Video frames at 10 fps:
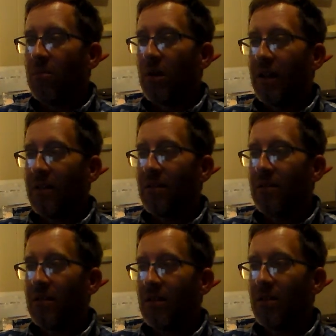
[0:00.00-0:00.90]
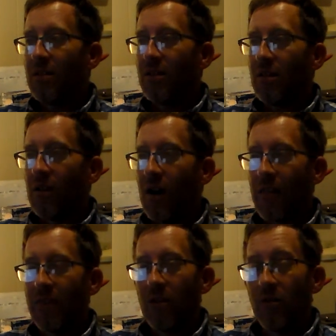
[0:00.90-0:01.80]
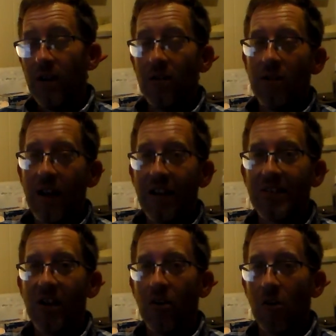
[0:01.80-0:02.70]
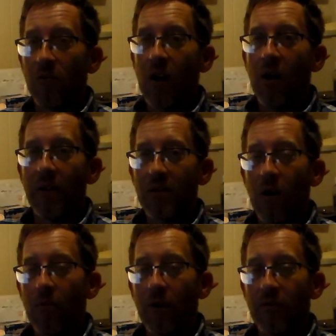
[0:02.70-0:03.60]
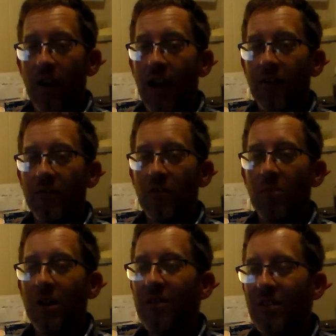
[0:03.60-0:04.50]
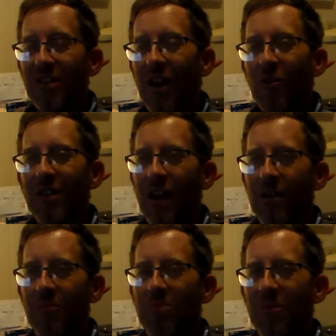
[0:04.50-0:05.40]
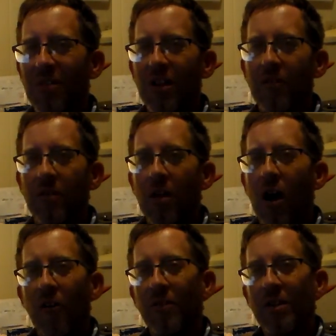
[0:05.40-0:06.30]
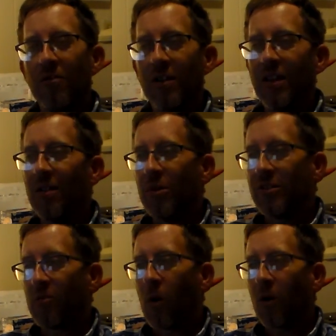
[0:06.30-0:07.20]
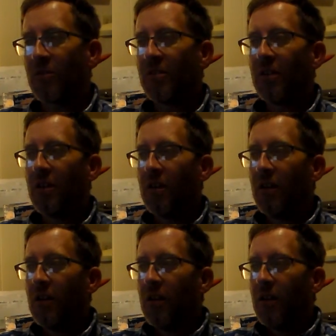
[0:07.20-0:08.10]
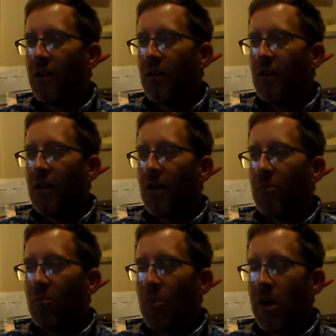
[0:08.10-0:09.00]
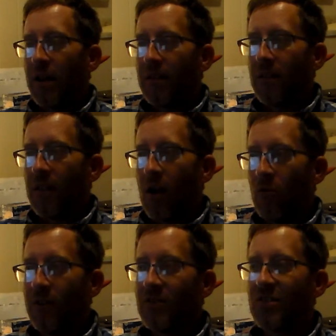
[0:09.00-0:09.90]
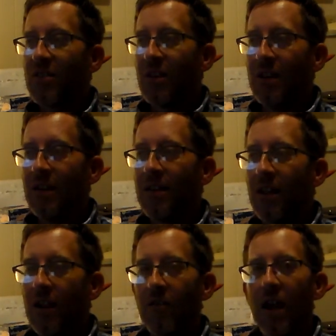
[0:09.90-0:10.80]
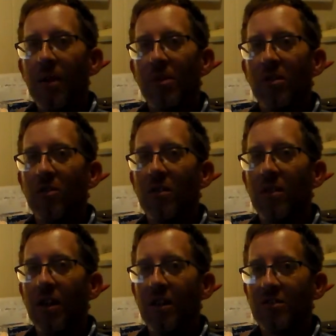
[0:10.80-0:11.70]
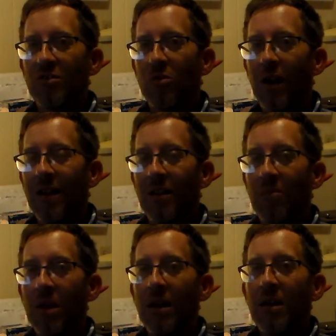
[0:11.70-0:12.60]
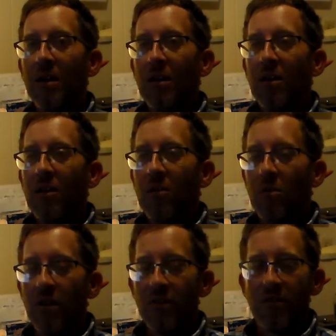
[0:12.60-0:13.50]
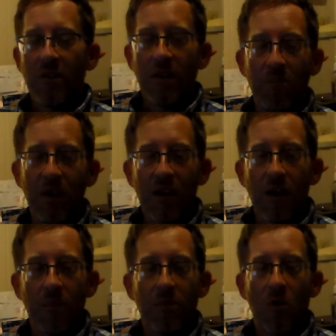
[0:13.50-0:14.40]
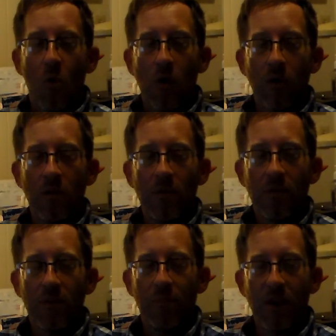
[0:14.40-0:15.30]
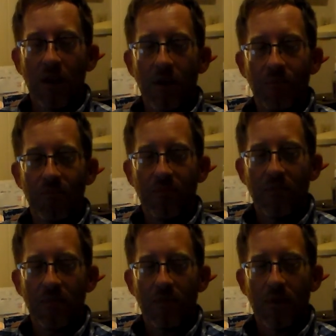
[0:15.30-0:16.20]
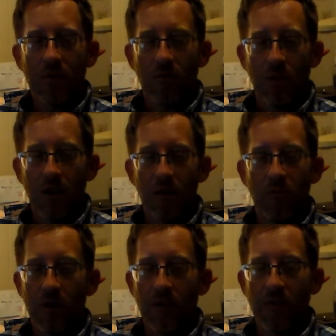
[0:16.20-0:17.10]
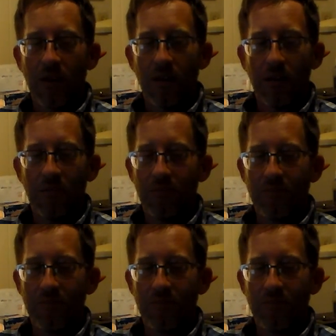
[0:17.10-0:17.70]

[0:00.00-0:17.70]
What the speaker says: but I thought, well, I guess I'll overhaul that carburetor if I have to. But it kind of leveled off. It didn't really get much worse. But the only thing that ever happened to it that it stranded me was pickup coil, the pickup, whatever the